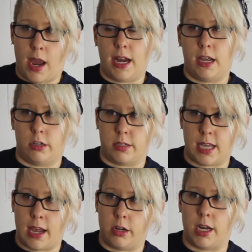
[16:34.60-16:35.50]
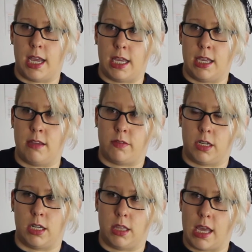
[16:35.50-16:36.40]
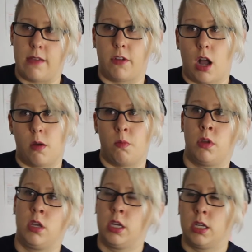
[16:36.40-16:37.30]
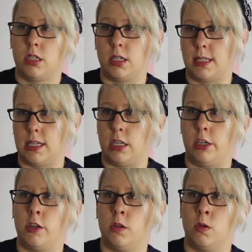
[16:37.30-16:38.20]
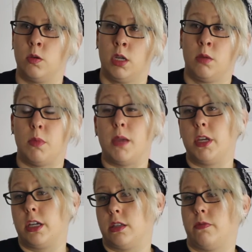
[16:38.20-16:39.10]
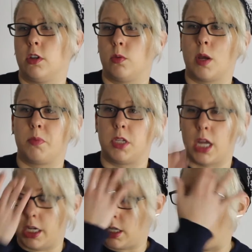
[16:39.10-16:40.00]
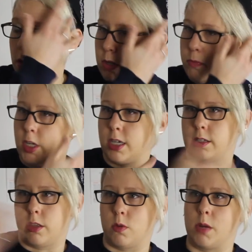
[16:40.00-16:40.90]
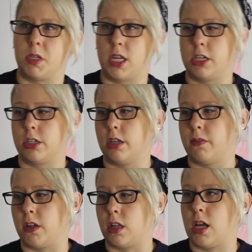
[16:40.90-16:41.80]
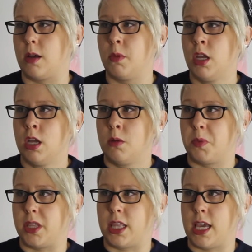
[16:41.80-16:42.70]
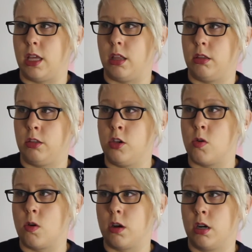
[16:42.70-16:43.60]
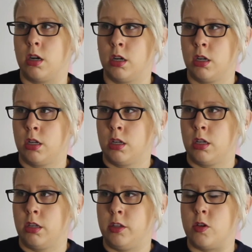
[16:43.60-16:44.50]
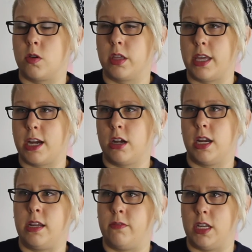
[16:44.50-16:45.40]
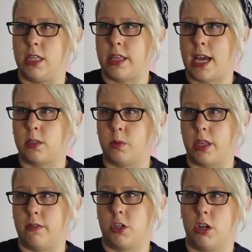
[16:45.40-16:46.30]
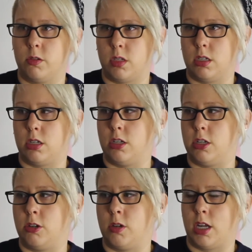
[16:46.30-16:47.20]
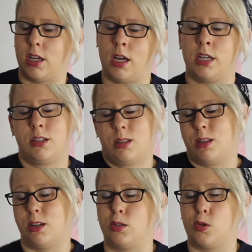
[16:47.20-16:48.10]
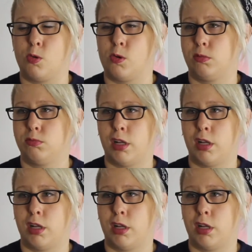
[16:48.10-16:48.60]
Friday or Saturday evening and they've come to see you, maybe because of your reputation, maybe because of the reputation of the club, but they your you're their evening. That's what they've chosen to do, and I, I just think it's cool.